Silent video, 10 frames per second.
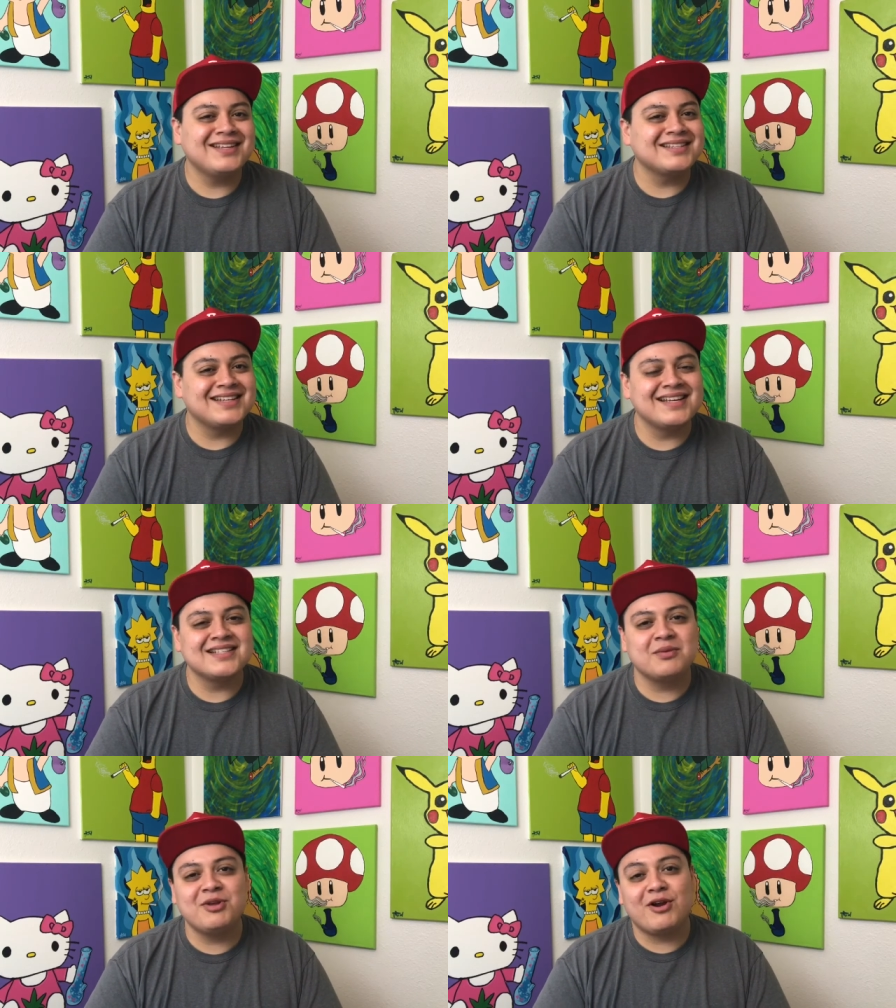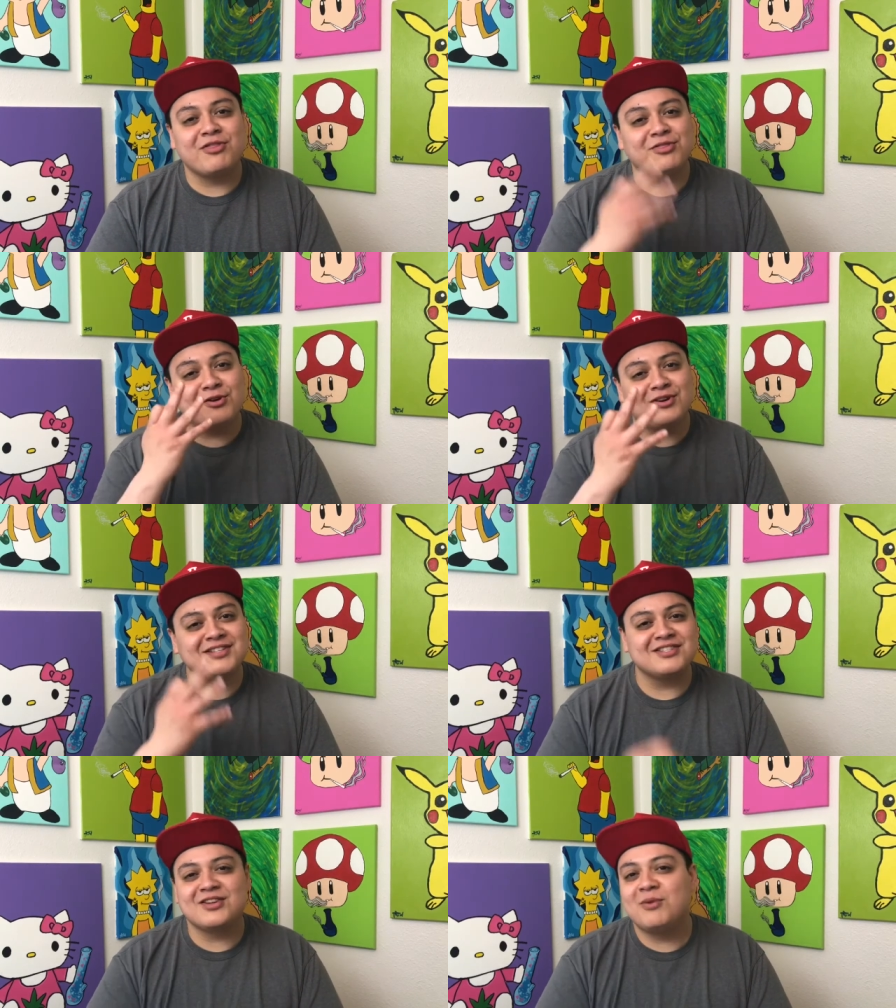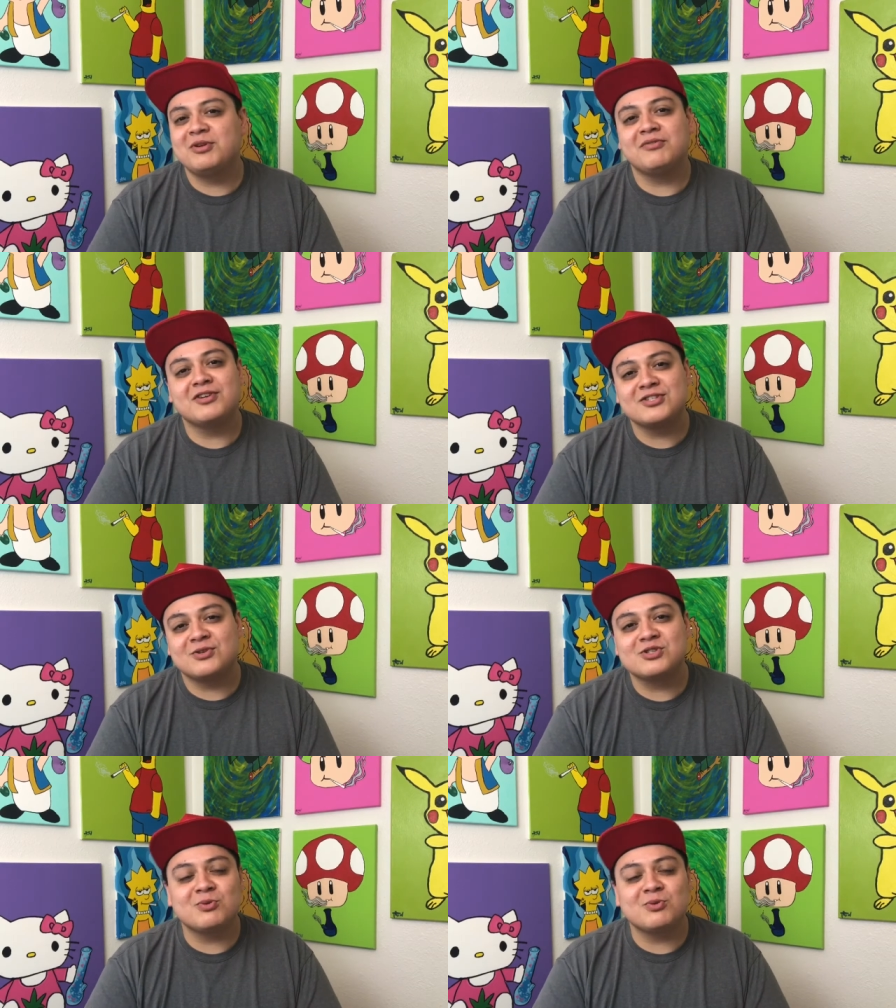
and today's going to be our third installment of our social